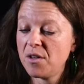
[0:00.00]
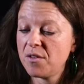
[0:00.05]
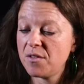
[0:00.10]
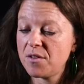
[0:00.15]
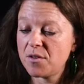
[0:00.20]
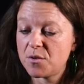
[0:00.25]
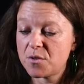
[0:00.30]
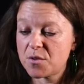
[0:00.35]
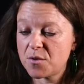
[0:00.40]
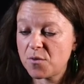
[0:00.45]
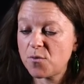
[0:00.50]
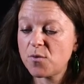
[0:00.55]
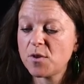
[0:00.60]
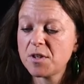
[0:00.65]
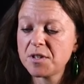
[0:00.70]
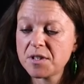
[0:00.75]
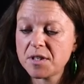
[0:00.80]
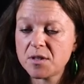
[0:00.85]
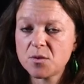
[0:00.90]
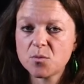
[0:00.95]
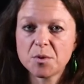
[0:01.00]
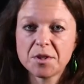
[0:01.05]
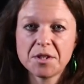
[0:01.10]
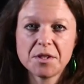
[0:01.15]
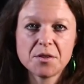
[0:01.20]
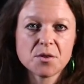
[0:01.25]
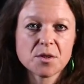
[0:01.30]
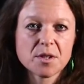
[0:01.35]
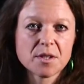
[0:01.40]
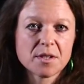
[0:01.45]
There is a front end we
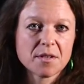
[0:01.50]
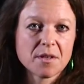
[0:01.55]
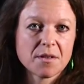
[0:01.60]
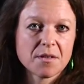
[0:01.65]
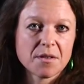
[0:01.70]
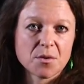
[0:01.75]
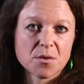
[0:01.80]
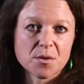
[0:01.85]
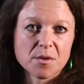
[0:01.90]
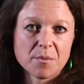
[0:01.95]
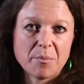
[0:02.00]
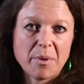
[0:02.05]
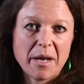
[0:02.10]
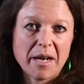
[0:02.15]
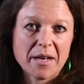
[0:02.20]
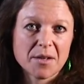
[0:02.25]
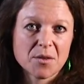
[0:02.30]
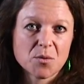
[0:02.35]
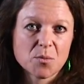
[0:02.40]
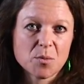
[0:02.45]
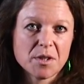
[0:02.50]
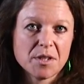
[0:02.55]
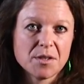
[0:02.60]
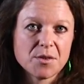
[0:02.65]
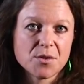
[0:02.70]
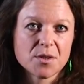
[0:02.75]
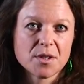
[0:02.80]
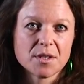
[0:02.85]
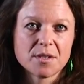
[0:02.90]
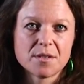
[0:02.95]
need to get done, there is a back end we need
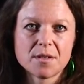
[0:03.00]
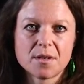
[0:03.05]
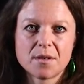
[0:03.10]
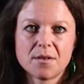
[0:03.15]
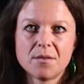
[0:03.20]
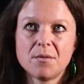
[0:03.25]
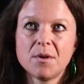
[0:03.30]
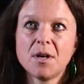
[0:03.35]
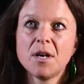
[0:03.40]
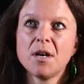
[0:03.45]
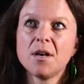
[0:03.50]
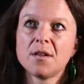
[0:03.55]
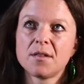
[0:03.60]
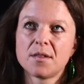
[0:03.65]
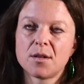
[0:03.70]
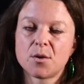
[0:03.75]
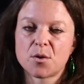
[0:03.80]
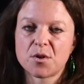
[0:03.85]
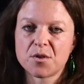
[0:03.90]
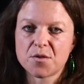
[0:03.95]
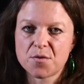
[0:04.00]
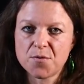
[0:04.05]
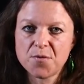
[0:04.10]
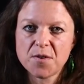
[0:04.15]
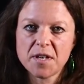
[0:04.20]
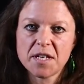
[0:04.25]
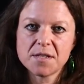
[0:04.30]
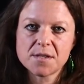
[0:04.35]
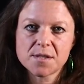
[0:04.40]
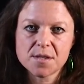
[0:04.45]
to get done, there are the
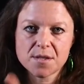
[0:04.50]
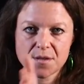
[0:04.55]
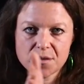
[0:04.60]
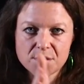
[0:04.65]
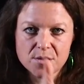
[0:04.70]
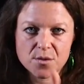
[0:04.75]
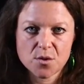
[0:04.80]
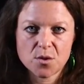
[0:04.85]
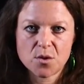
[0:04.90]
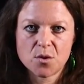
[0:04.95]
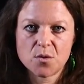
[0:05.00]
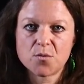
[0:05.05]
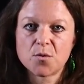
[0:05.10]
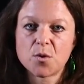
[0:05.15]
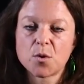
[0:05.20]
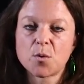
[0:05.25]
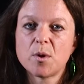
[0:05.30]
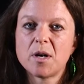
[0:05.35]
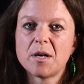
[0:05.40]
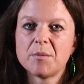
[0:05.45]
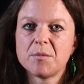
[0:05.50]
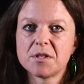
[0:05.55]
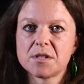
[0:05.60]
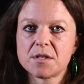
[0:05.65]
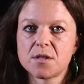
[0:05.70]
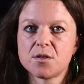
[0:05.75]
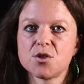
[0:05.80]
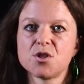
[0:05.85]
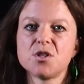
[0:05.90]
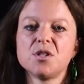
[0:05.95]
phases of requirements
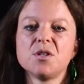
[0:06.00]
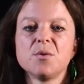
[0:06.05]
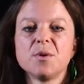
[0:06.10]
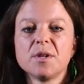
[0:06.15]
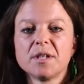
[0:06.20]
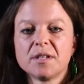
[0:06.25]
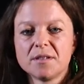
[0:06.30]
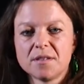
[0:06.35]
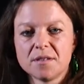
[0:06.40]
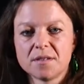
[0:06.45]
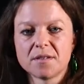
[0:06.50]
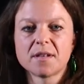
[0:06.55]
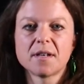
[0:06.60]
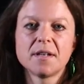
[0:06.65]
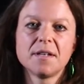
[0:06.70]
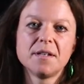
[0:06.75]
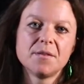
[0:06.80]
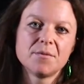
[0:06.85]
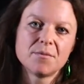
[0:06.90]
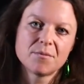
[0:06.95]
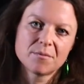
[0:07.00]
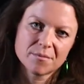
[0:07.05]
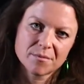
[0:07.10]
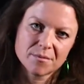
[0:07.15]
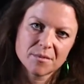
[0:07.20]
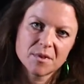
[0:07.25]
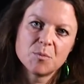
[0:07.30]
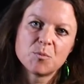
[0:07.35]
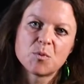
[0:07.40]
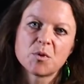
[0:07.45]
engineering, design,
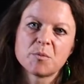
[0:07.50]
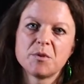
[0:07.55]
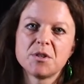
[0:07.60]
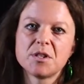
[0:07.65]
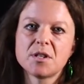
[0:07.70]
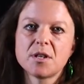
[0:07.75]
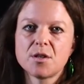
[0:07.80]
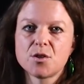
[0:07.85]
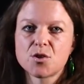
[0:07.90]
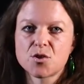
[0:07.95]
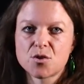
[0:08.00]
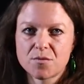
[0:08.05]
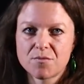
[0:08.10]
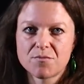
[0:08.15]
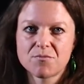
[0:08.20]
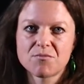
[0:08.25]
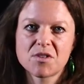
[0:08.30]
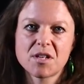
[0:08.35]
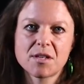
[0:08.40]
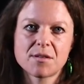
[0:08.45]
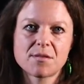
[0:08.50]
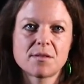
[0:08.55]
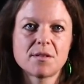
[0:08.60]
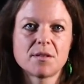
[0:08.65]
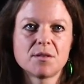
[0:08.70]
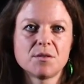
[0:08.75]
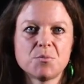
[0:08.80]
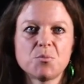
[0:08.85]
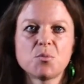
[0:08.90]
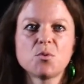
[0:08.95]
implementation,
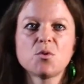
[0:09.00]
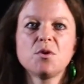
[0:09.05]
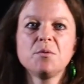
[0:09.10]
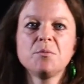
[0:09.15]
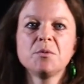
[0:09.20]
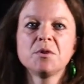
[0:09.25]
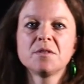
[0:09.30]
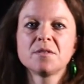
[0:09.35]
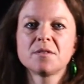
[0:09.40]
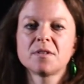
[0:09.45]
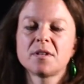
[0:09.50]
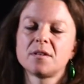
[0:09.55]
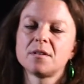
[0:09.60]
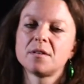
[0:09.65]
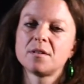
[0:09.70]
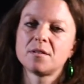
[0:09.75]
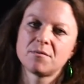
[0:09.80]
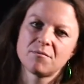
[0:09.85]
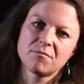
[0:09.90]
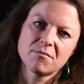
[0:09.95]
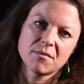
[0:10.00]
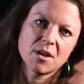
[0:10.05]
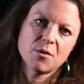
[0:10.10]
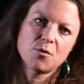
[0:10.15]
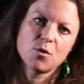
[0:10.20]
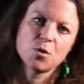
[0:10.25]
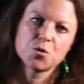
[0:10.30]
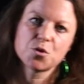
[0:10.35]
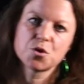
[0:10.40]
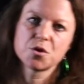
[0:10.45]
testing, deployment, and then
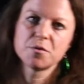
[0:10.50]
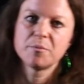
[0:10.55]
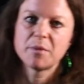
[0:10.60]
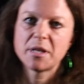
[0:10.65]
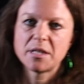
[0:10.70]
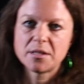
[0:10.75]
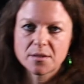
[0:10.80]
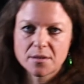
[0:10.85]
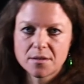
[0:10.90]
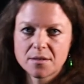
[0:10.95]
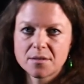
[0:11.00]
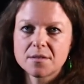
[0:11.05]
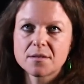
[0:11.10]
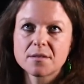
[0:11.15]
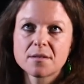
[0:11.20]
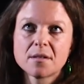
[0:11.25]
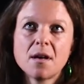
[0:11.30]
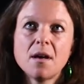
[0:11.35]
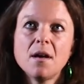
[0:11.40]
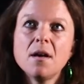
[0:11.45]
evolution and maintenance.